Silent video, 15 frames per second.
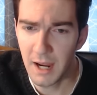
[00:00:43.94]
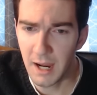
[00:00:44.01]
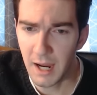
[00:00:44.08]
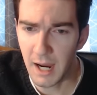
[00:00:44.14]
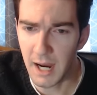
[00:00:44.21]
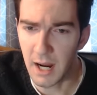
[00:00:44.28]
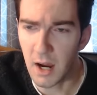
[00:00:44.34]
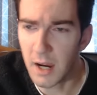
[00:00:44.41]

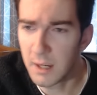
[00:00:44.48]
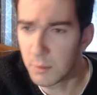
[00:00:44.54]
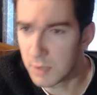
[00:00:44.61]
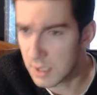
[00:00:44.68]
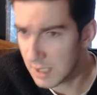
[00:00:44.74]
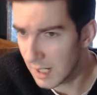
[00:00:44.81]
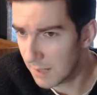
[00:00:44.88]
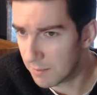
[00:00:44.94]
And Iowa
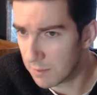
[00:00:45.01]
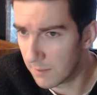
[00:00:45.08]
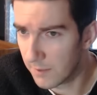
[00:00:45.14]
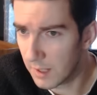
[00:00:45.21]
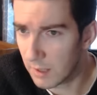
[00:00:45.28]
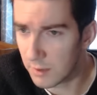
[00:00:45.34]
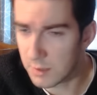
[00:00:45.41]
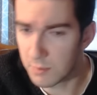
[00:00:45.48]
State
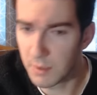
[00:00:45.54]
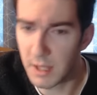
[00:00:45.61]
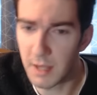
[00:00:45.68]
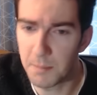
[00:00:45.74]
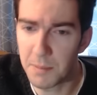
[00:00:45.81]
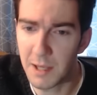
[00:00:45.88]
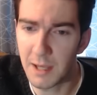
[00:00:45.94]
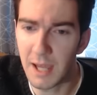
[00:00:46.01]
prevails with a
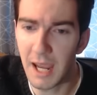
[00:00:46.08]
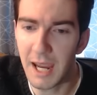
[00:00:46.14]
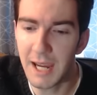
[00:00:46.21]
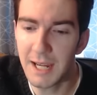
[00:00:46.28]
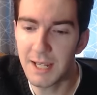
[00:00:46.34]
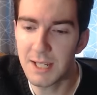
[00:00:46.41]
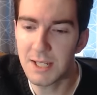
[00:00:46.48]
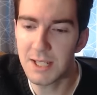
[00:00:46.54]
big
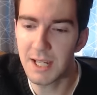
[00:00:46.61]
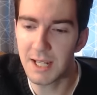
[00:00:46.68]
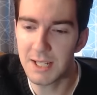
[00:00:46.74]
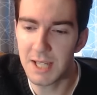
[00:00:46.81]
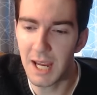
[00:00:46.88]
86